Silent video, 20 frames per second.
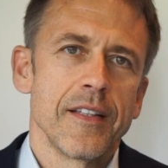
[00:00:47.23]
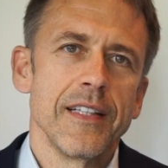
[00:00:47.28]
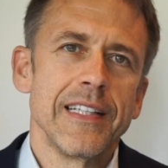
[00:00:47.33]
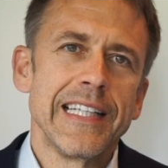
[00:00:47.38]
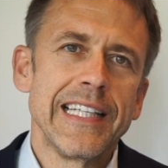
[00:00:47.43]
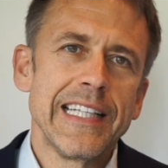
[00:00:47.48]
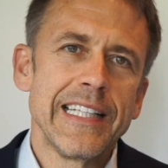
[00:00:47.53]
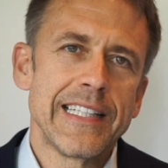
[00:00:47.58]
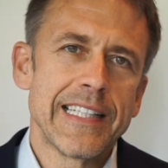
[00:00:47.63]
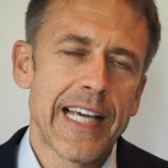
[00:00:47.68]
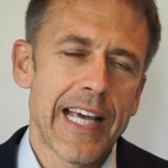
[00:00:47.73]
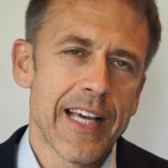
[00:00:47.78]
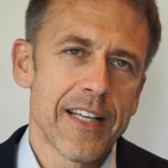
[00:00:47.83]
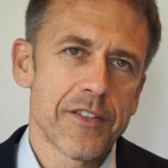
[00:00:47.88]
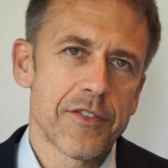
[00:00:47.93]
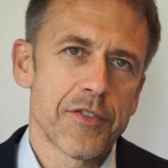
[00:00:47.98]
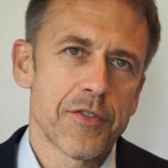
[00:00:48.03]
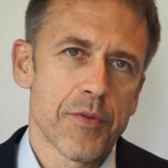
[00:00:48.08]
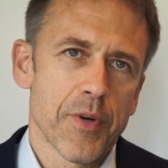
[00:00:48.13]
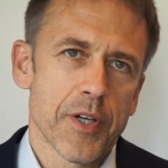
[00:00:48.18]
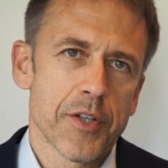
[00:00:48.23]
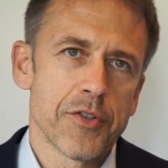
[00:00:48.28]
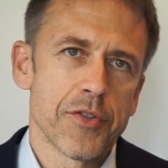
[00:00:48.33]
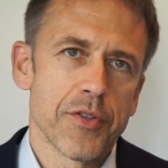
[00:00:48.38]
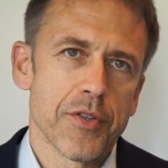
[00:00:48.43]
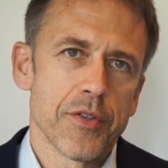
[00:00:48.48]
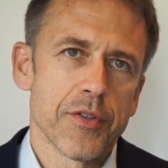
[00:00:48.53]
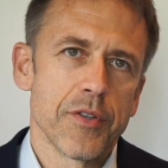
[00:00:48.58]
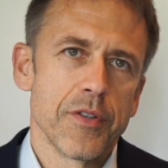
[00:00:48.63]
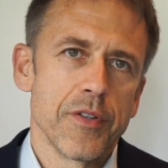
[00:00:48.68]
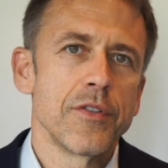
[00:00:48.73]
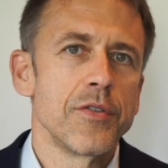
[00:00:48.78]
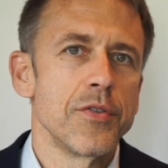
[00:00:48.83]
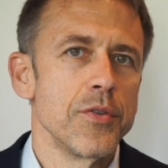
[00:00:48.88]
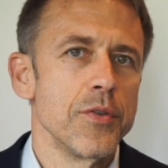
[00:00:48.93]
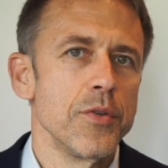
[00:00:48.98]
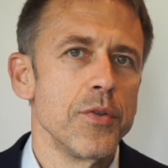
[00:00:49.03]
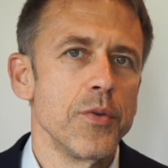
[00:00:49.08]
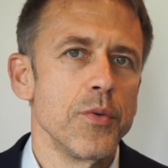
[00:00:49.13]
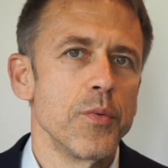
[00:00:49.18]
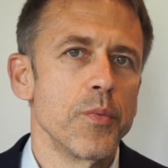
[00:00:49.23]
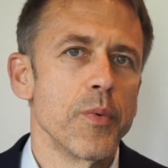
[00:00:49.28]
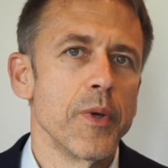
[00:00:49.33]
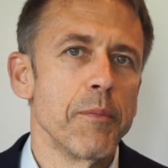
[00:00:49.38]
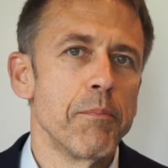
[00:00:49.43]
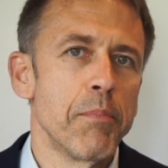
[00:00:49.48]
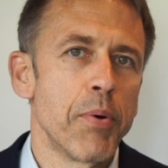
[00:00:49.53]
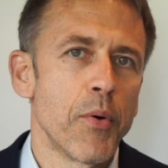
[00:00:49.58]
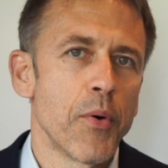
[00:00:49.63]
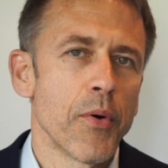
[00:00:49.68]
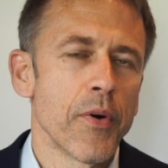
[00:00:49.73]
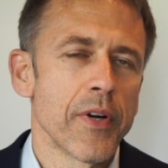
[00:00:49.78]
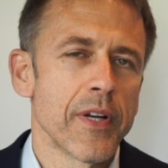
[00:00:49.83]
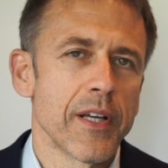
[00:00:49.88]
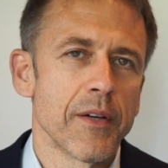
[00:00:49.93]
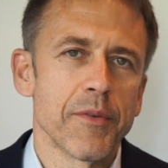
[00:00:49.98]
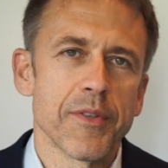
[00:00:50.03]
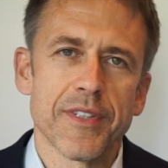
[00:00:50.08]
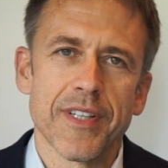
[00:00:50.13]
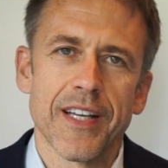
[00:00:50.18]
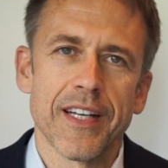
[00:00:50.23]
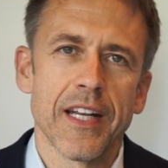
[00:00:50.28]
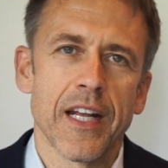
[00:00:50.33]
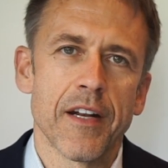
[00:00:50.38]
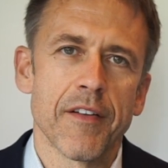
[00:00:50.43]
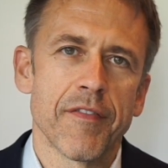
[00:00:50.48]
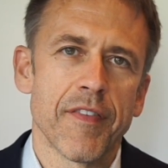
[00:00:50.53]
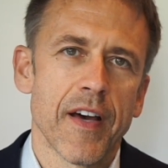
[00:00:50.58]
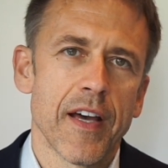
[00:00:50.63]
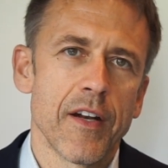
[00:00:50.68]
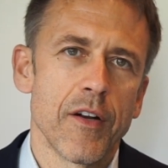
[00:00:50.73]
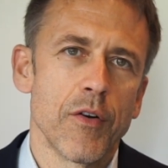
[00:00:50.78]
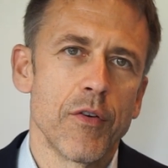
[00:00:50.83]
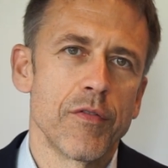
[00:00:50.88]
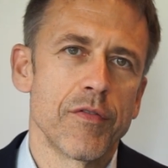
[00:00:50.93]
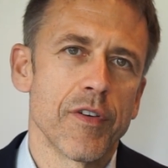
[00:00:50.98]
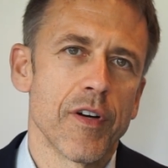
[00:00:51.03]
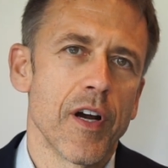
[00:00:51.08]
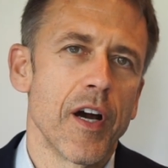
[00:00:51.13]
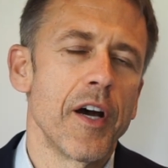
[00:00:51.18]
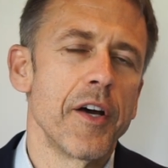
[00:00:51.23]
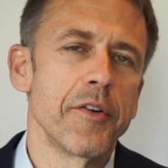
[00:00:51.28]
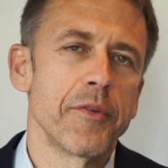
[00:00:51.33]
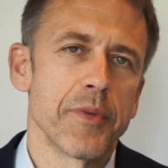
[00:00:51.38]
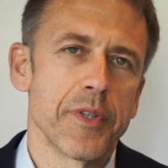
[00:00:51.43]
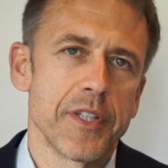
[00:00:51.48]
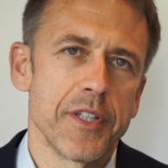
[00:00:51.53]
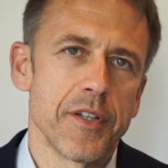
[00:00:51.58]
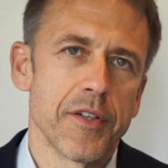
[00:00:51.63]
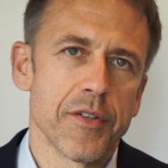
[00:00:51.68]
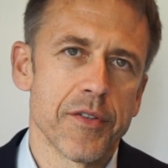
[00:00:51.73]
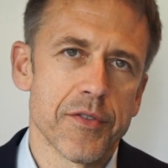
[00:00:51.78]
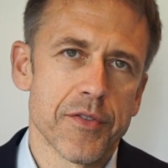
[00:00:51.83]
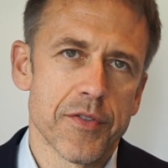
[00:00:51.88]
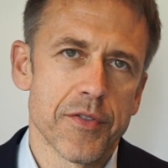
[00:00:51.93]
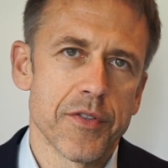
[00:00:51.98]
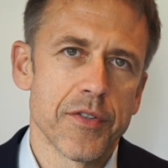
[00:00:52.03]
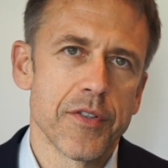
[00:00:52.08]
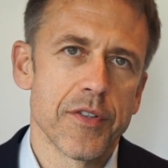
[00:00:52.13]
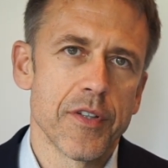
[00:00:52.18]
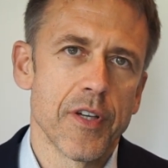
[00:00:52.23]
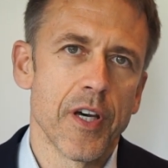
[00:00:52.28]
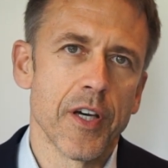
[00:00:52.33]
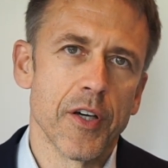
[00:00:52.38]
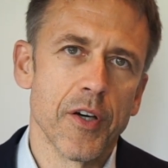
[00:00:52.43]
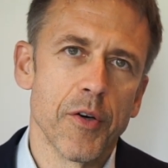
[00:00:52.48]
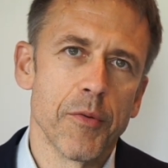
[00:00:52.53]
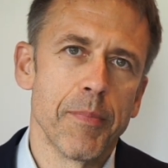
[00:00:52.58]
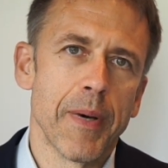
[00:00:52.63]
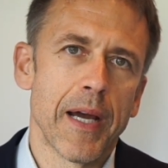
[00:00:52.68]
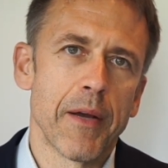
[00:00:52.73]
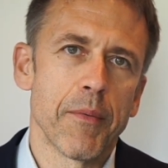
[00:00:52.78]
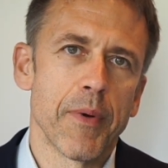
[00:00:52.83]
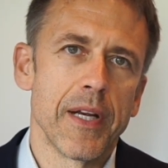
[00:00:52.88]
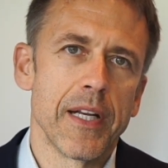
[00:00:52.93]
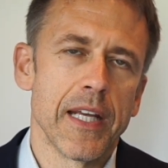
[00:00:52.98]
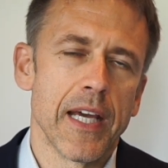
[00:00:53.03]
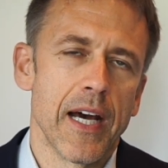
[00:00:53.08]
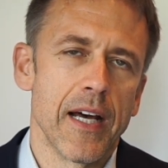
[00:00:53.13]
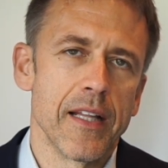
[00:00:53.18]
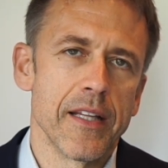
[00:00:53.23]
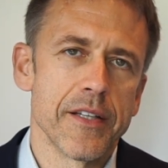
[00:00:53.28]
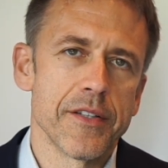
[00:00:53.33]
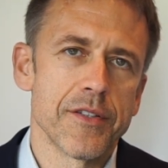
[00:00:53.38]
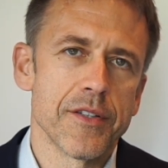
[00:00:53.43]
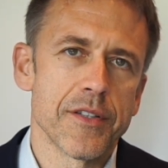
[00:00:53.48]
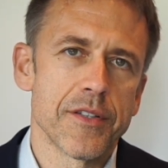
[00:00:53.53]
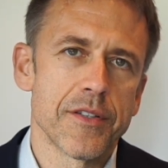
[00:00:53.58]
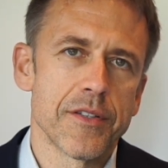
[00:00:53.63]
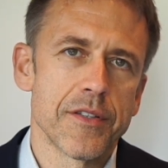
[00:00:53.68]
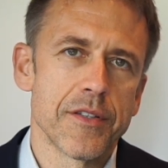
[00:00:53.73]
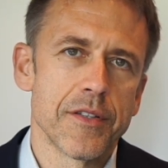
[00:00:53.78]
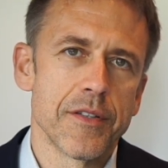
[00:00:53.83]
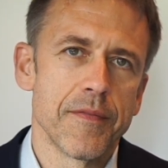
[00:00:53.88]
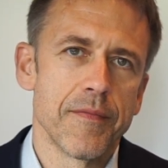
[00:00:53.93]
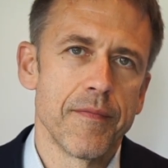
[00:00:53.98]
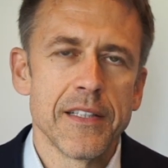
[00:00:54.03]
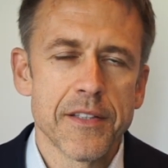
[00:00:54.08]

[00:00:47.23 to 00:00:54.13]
The need to add structure to reporting was identified over 100 years ago by radiologists.